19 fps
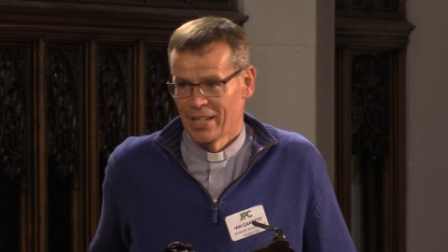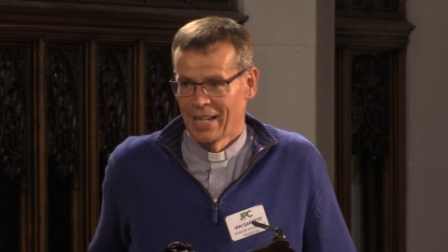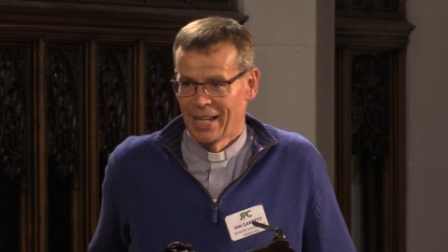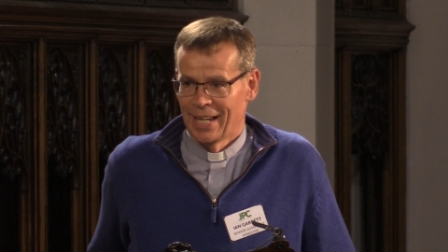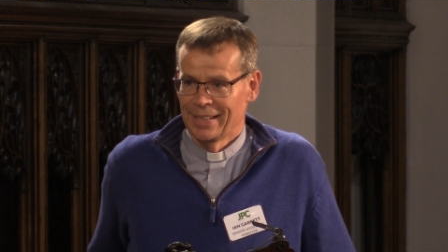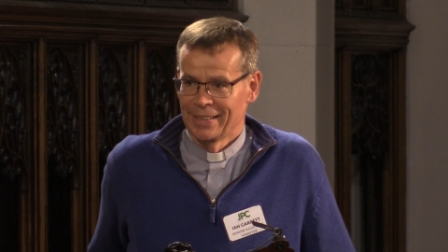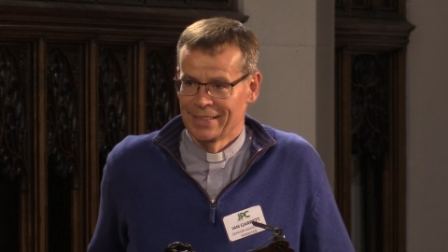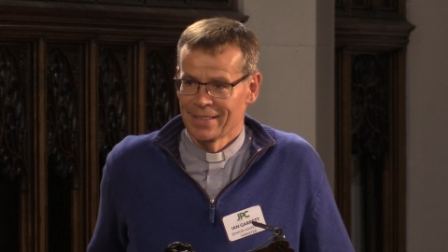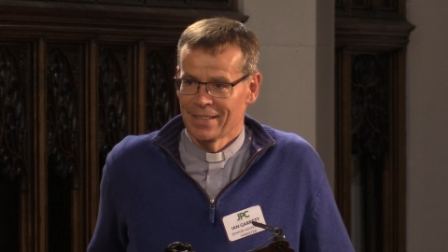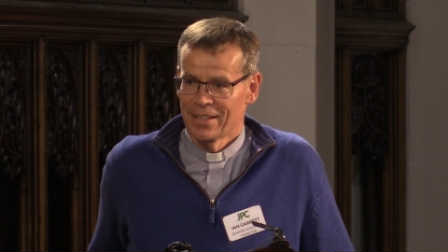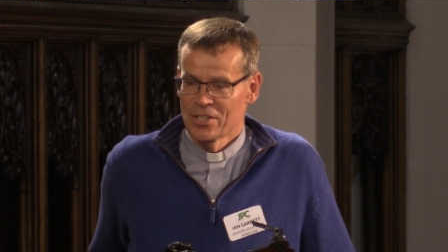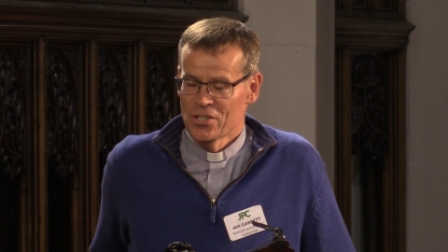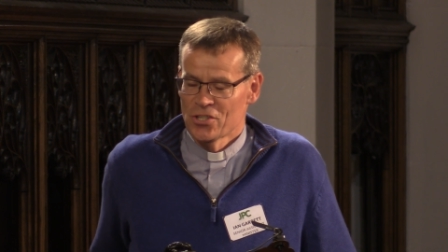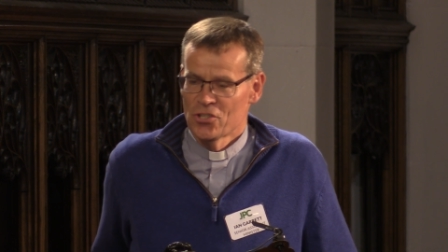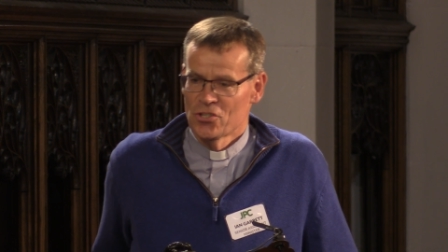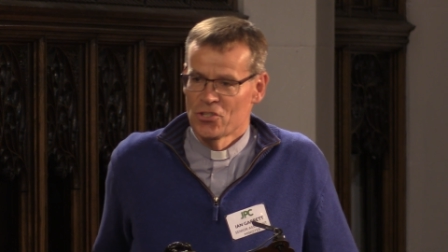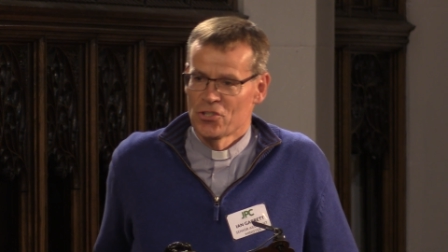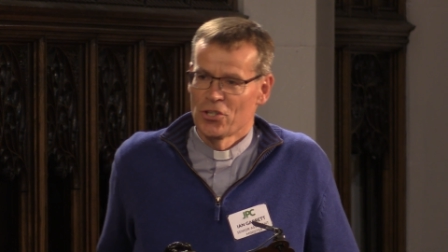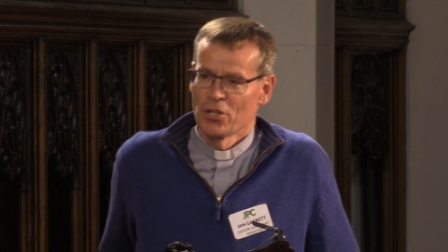and I
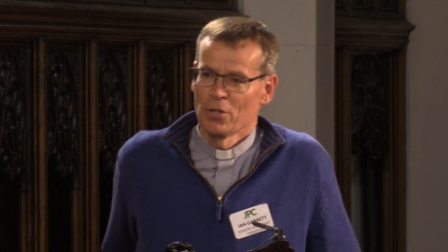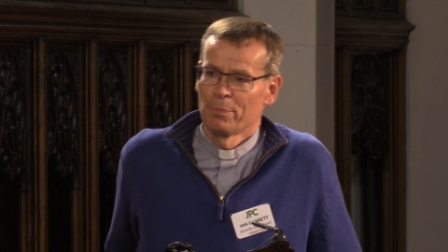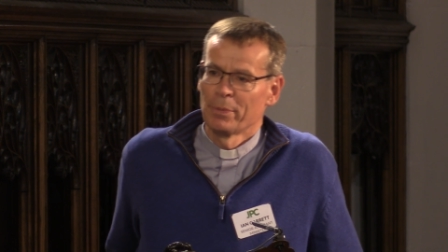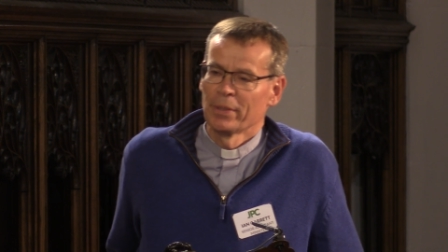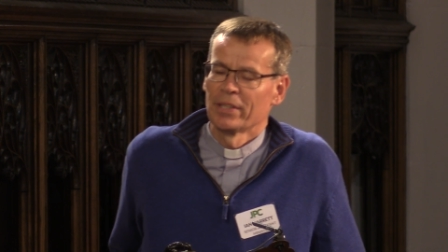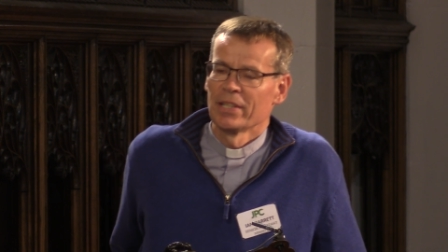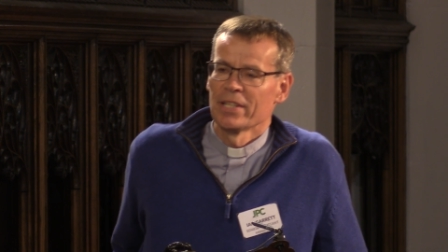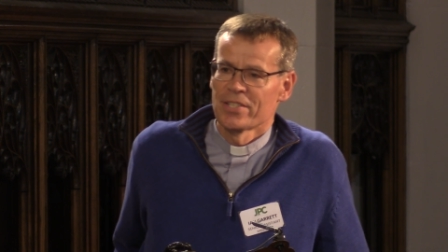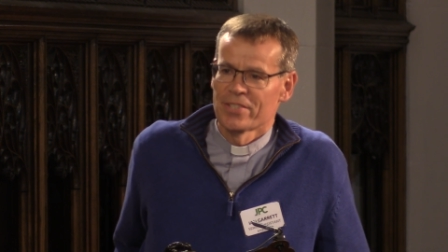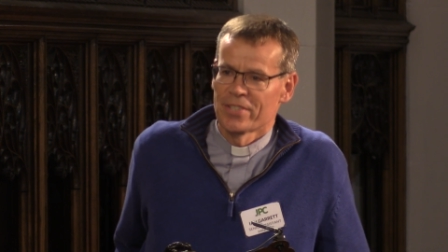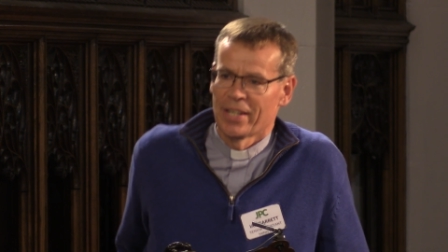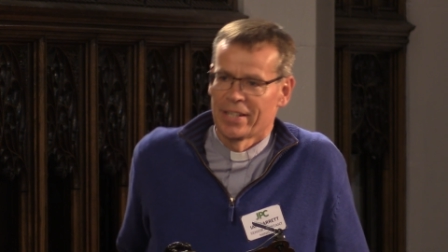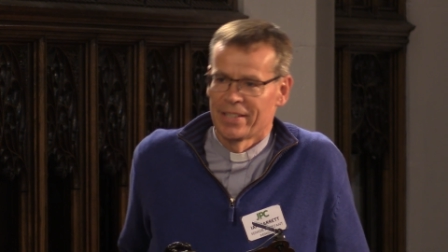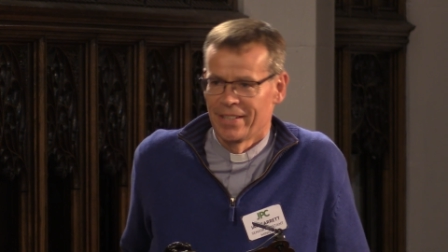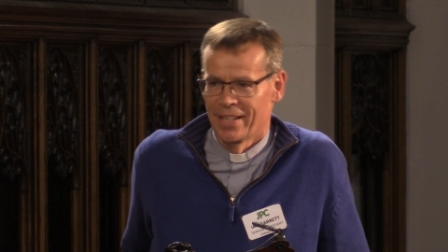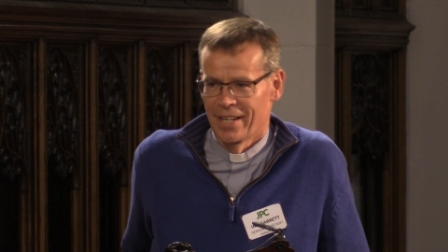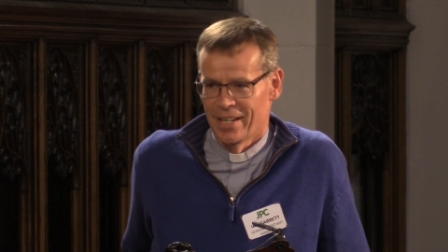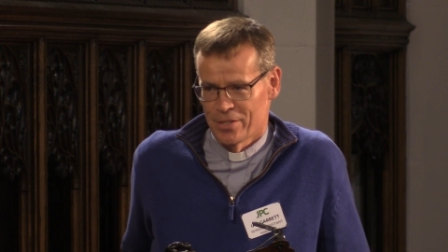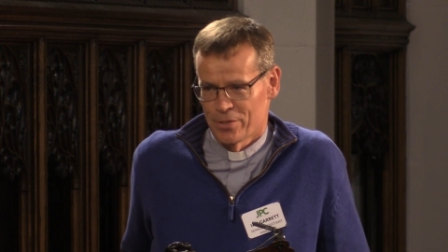stupidly said
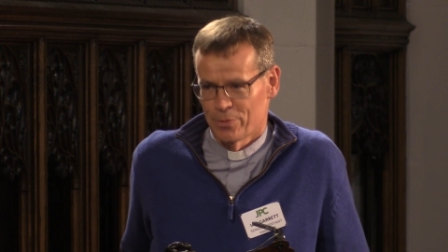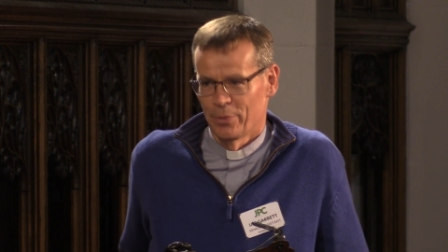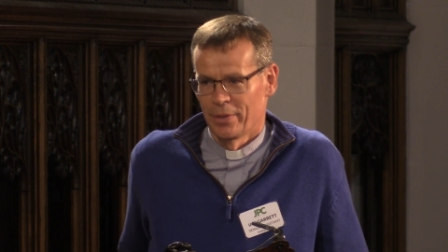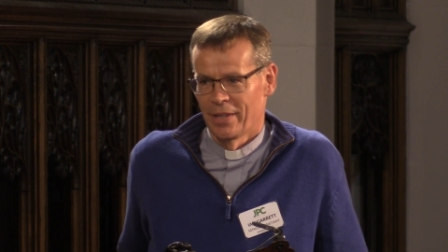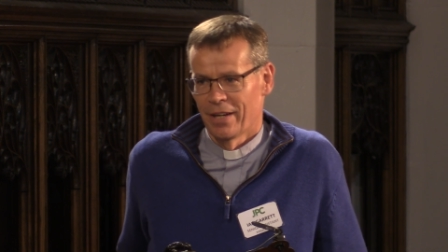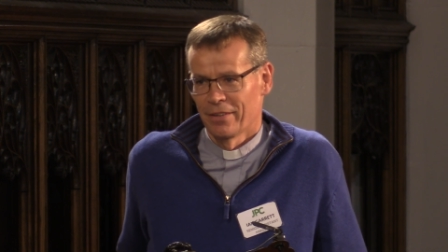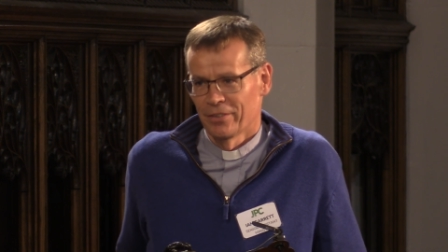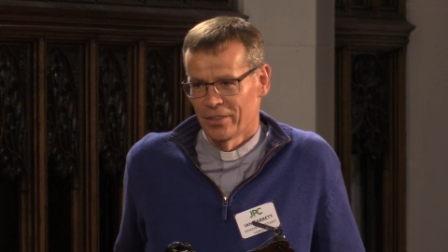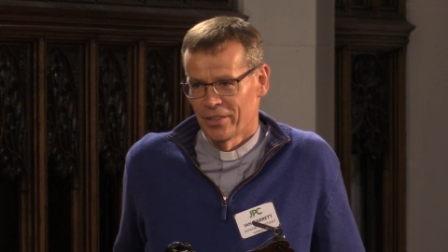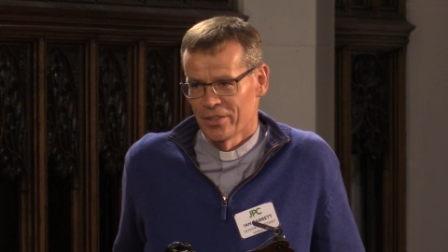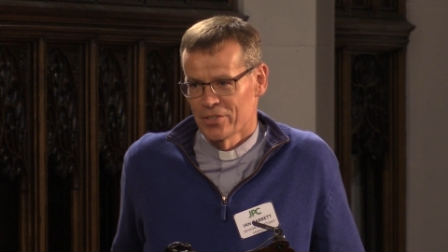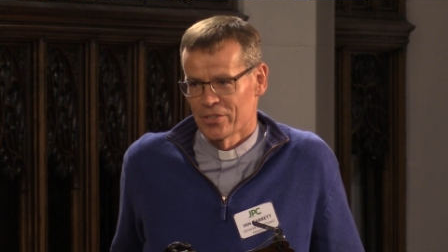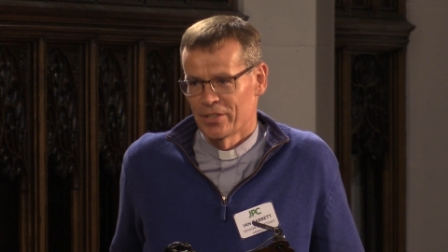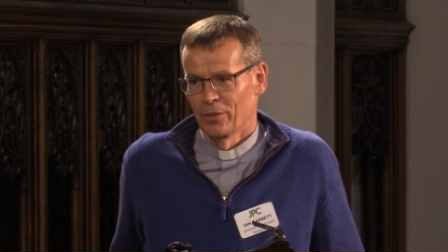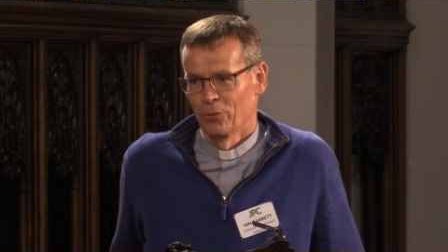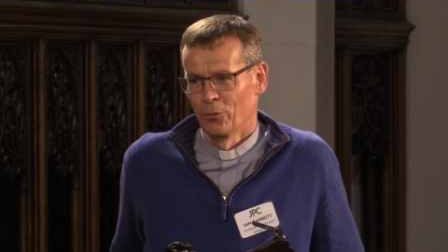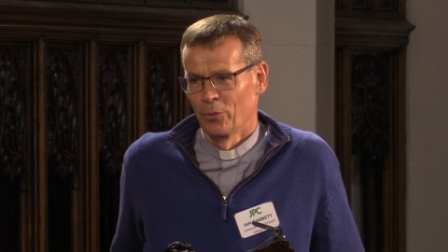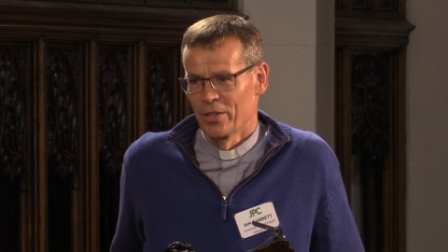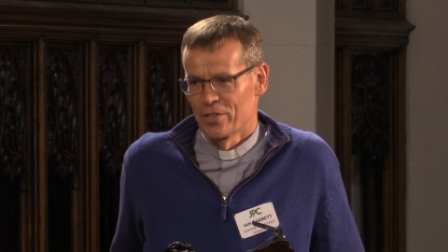yes without
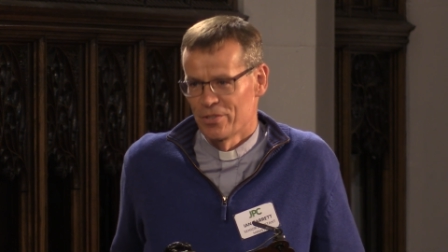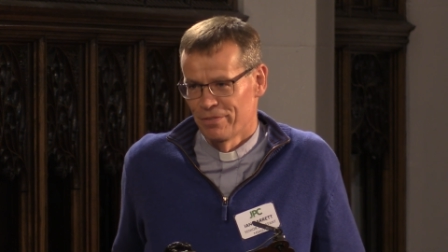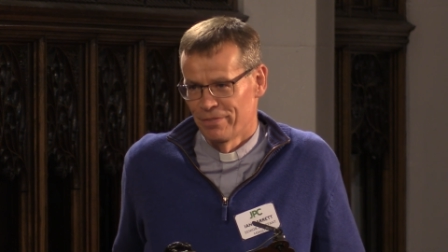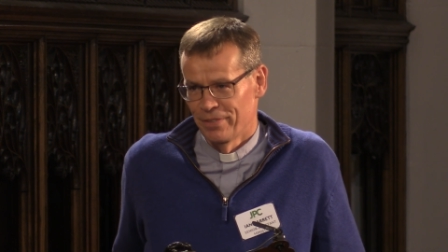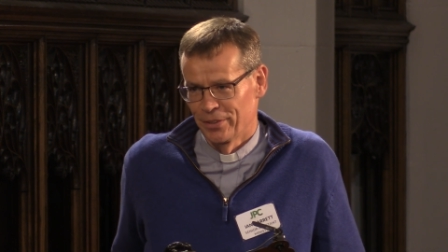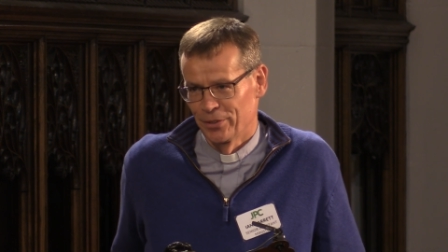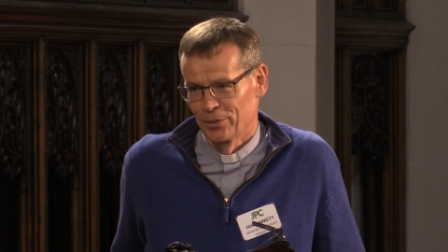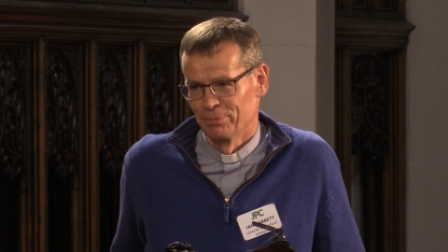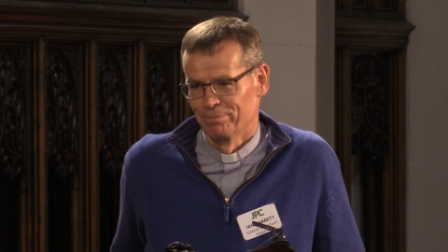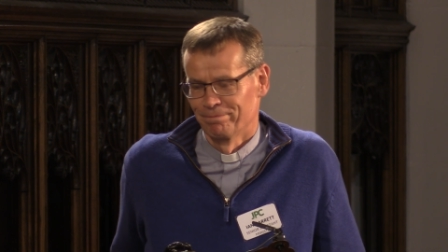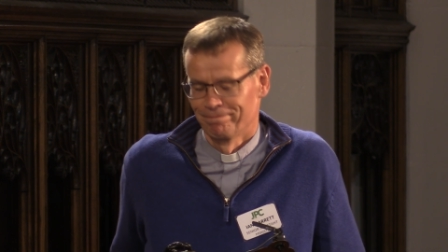asking which film.